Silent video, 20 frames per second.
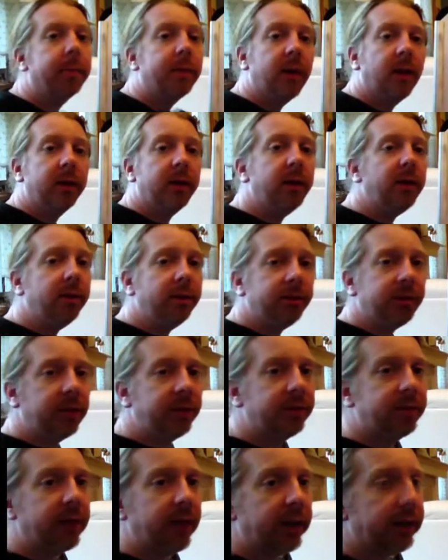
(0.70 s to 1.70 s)
Another set
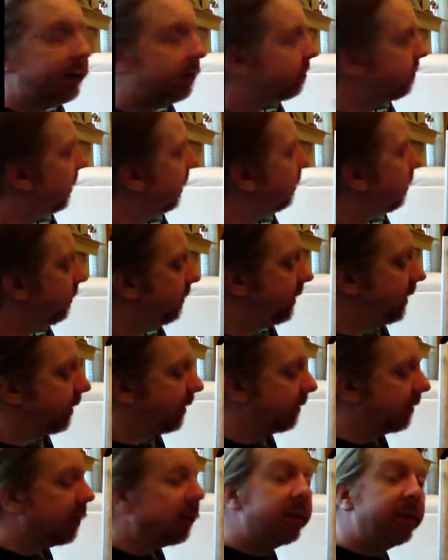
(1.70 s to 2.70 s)
of data is modeled here.
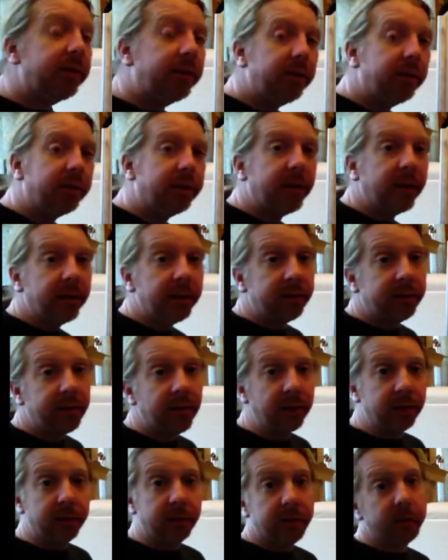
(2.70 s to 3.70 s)
Now this is data
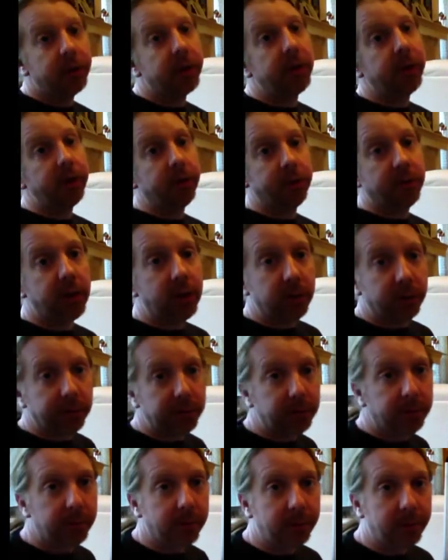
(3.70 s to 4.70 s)
set 3 in your notes
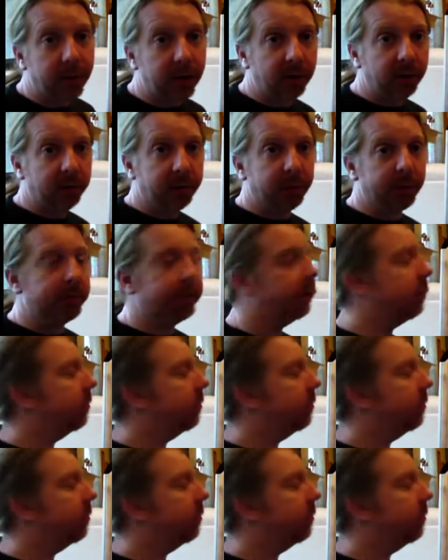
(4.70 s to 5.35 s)
if you're in my Algebra 2